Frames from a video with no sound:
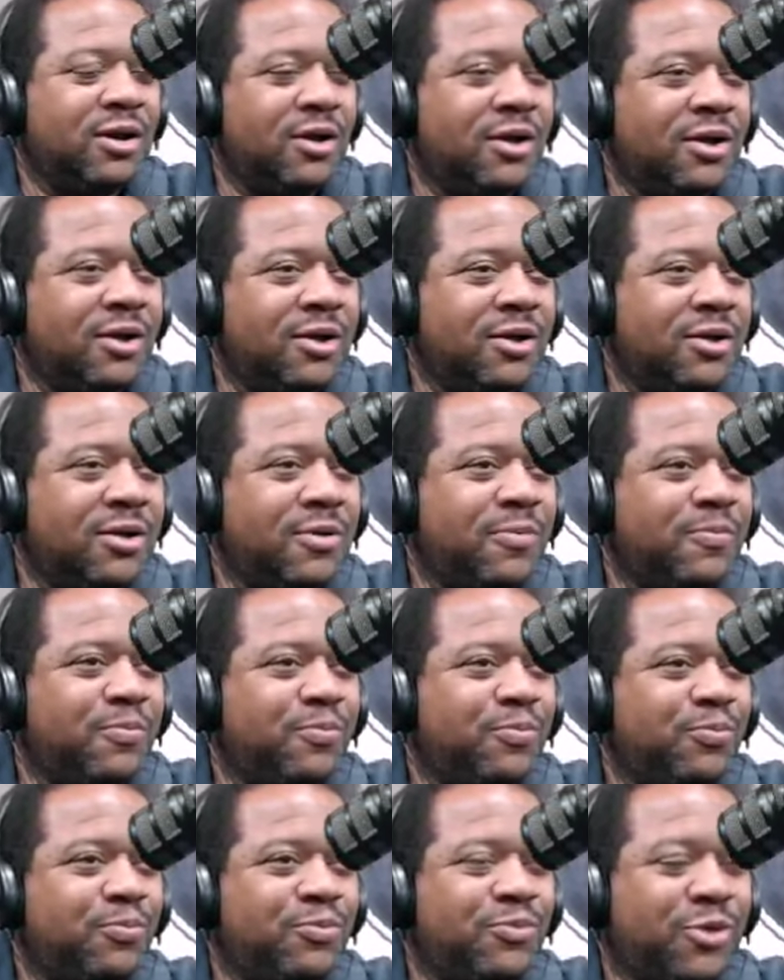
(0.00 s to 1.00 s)
Well, let's look
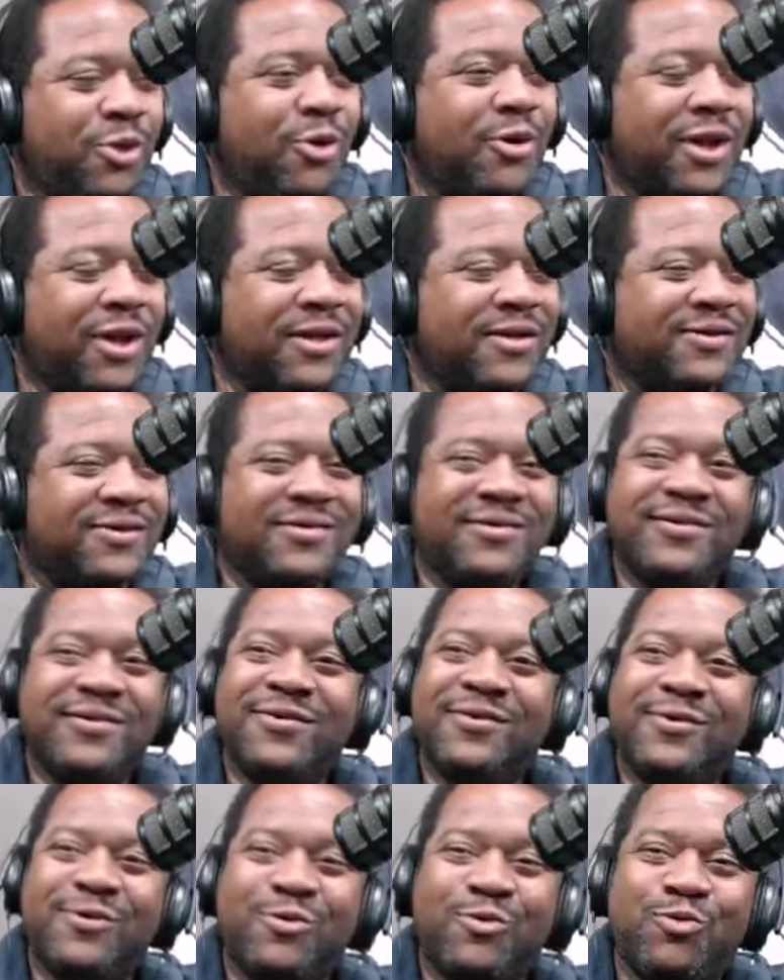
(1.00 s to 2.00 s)
at the clip and see what they
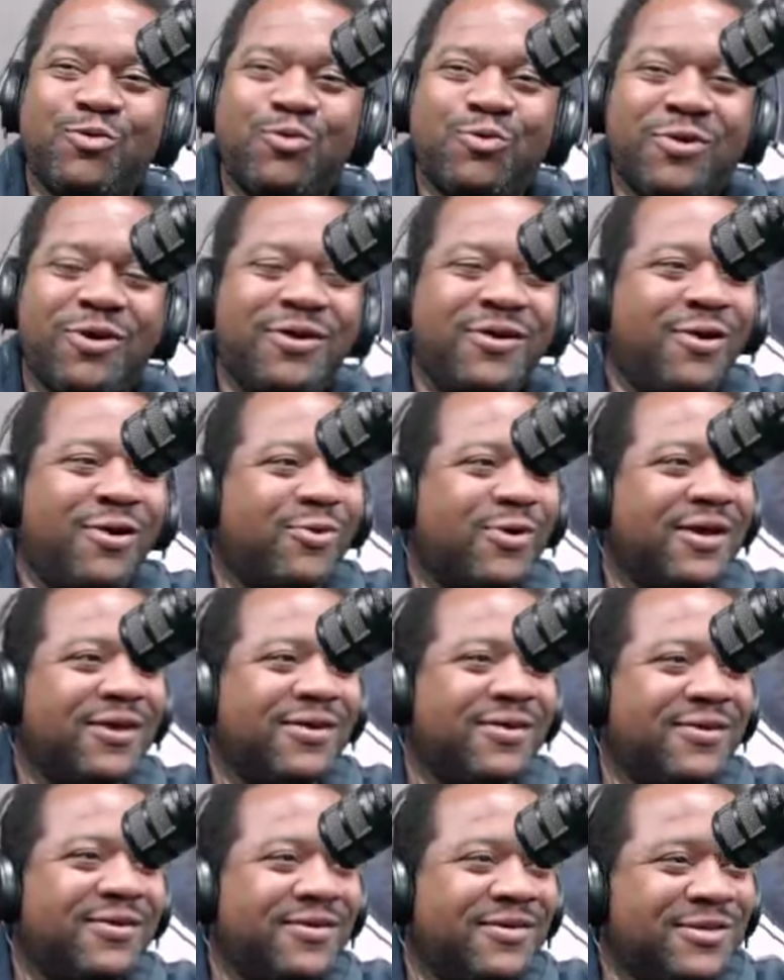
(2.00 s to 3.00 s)
talk about, and come
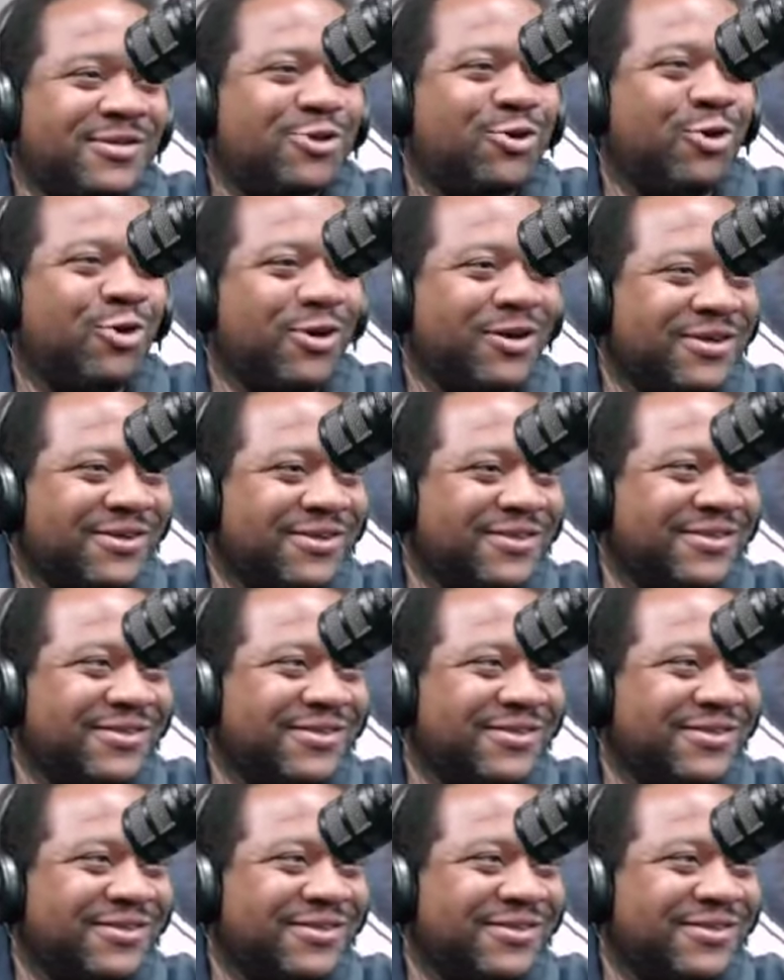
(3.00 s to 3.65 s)
back to that. Sure.